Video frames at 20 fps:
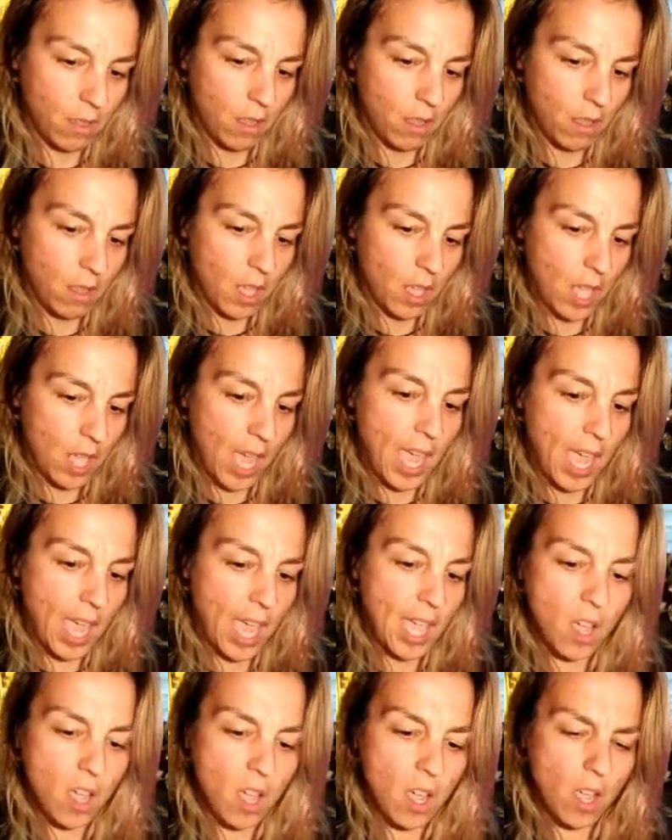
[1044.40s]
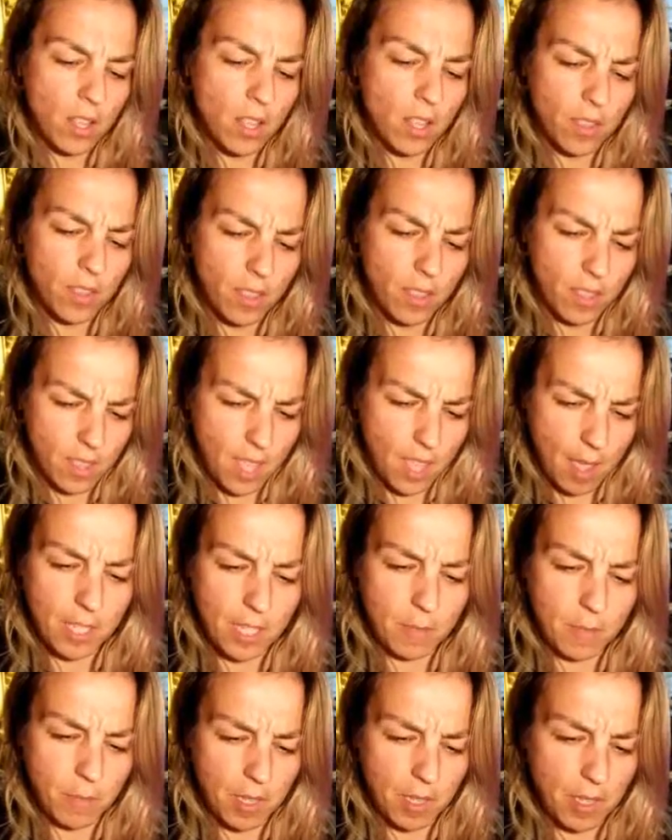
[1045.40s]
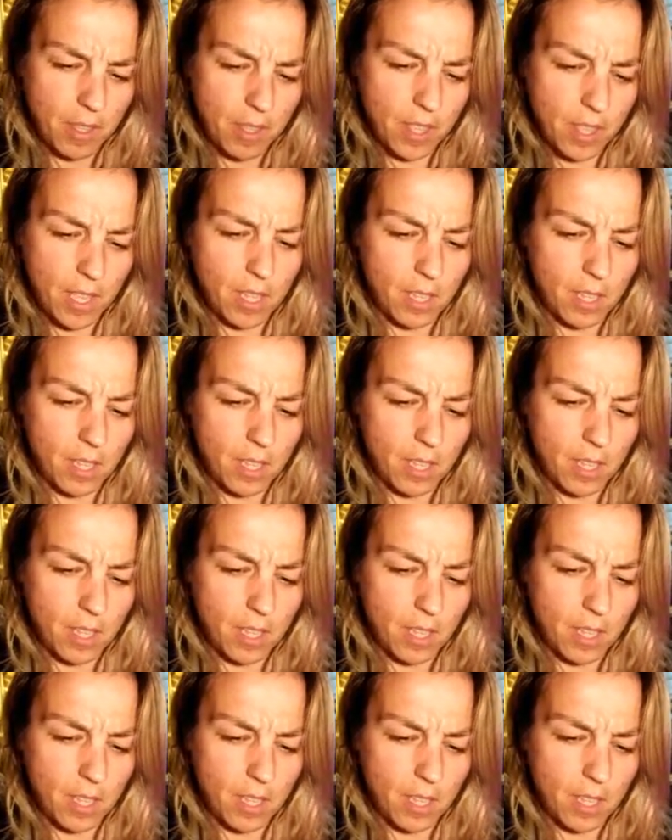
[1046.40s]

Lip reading: And that makes me think